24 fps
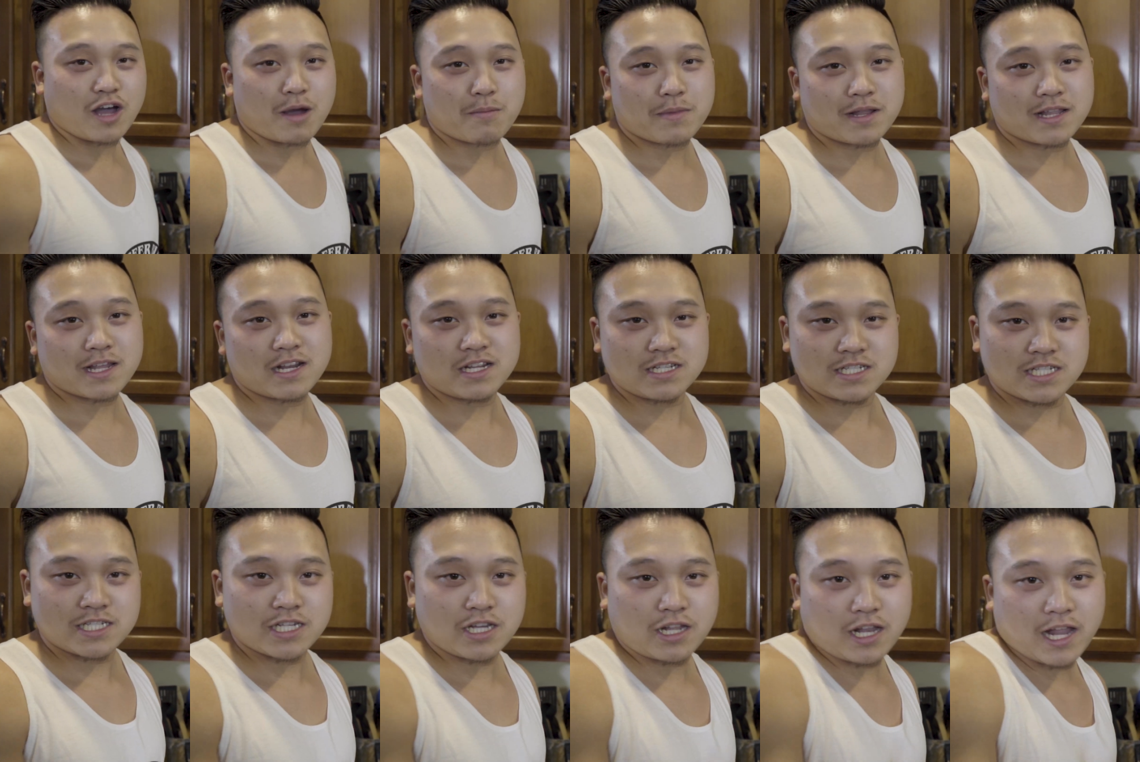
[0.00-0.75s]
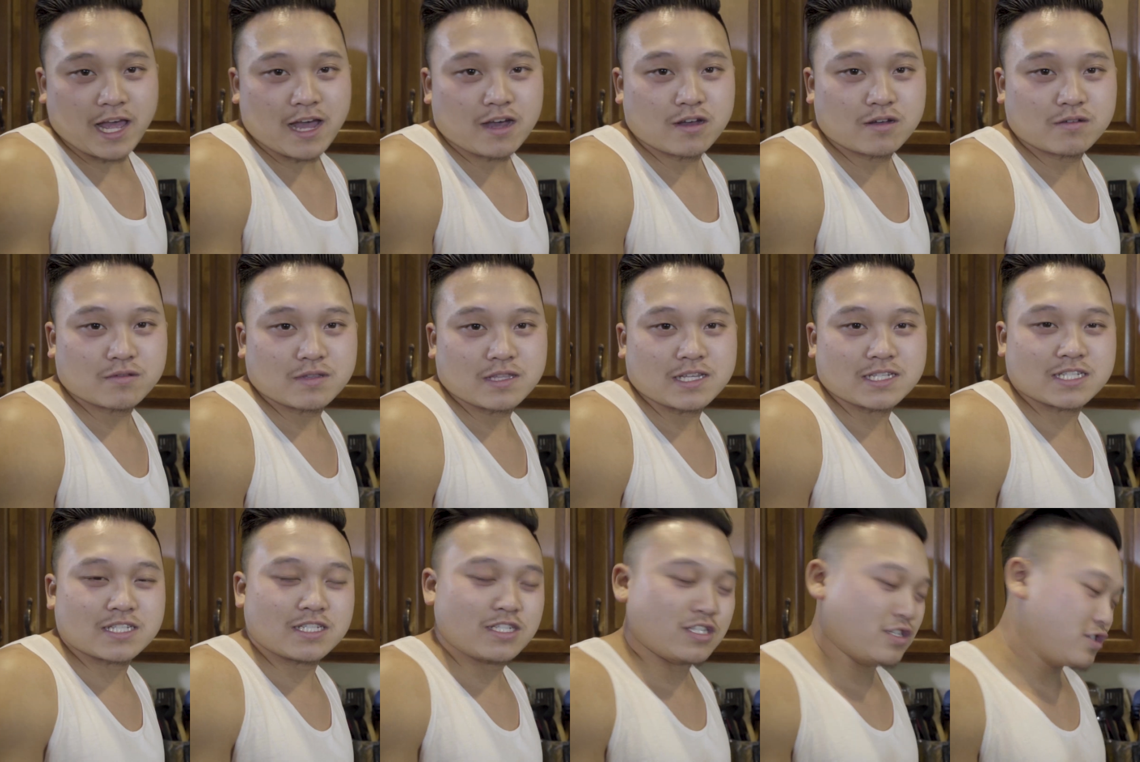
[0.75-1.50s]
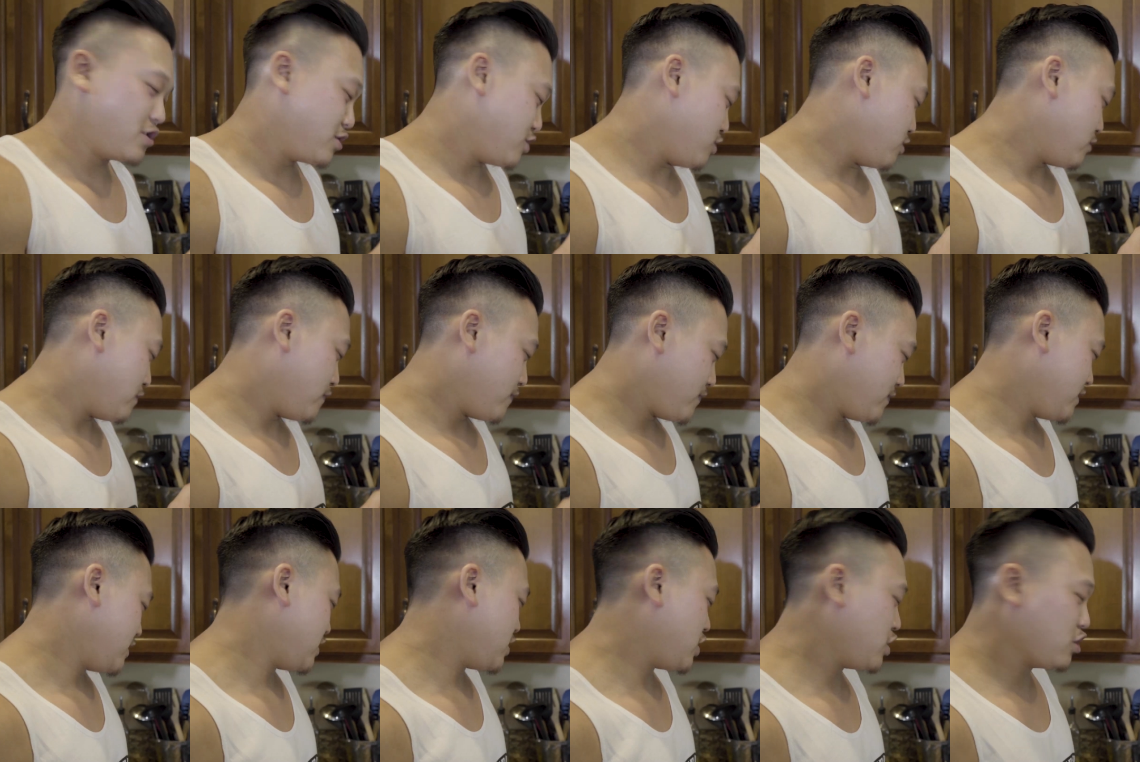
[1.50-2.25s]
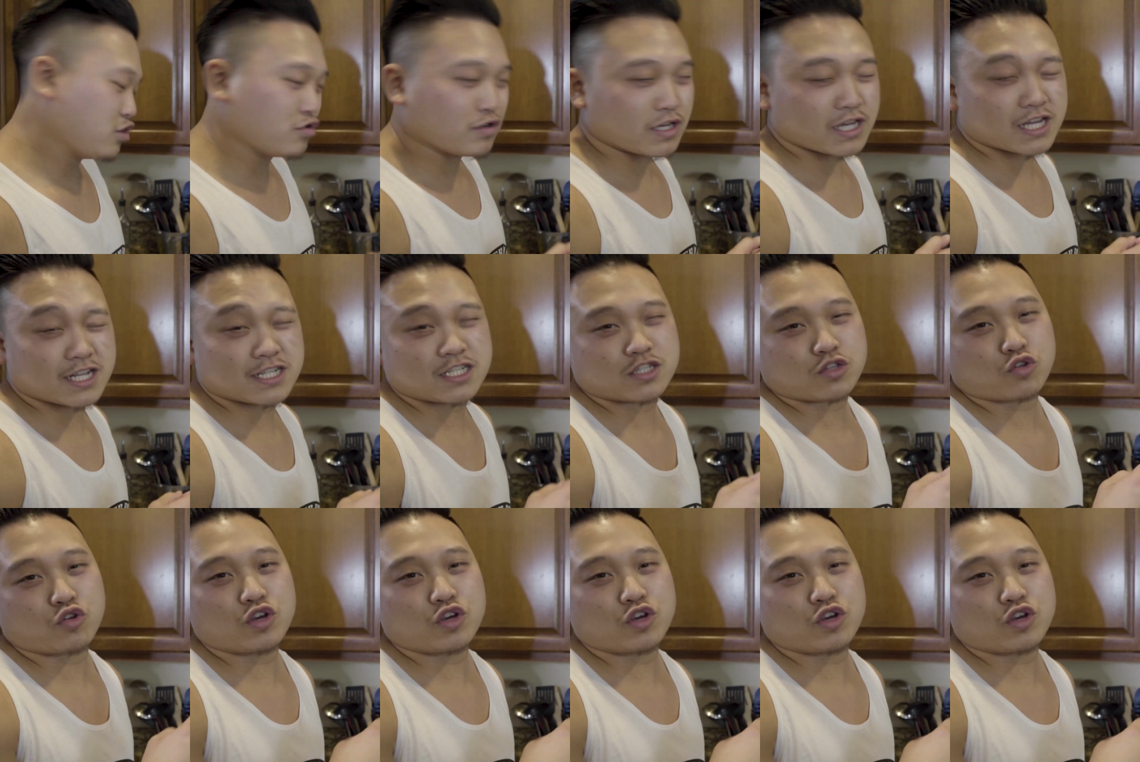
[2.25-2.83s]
I'm gonna let it chill out. Let's do 2-ish,